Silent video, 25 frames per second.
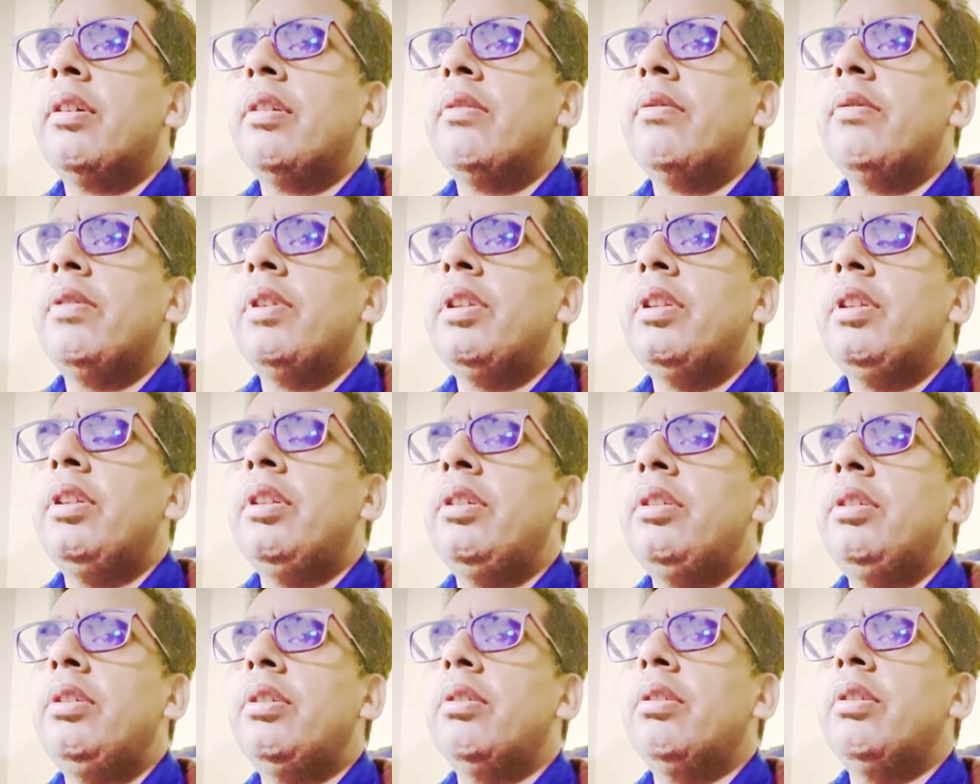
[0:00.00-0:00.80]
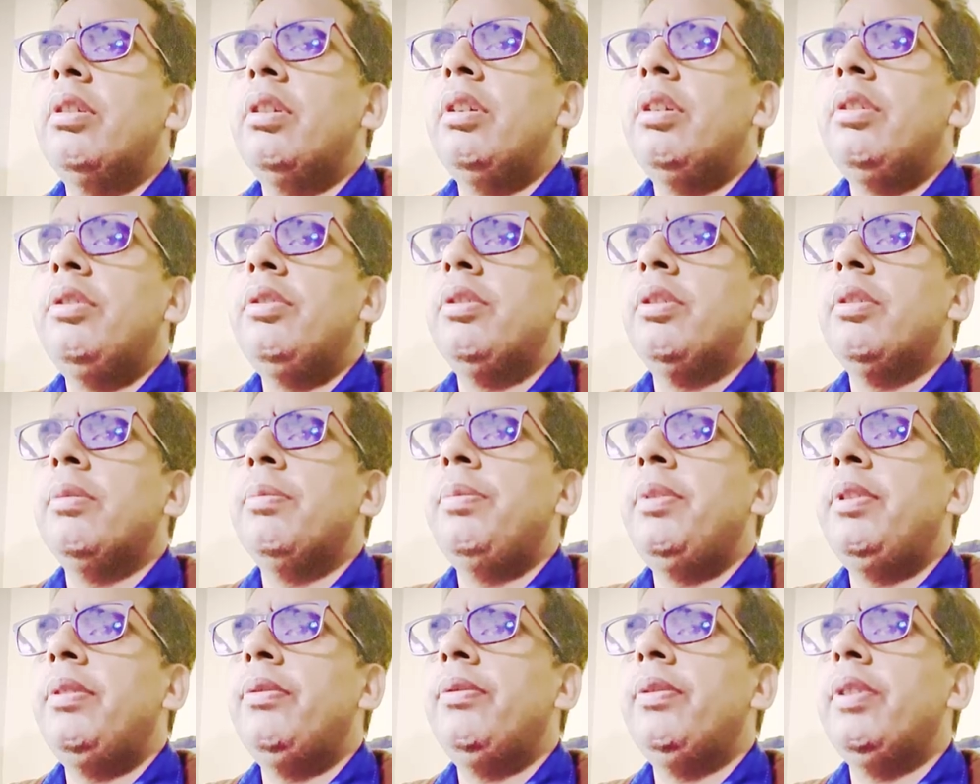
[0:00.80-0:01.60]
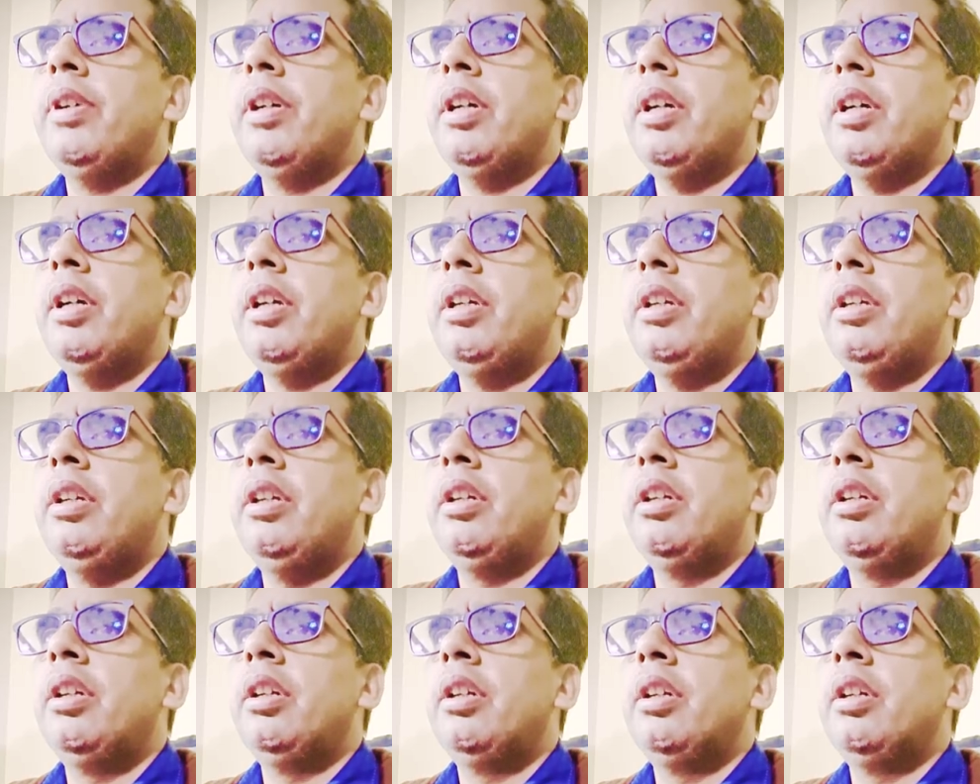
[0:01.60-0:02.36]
your Shopify,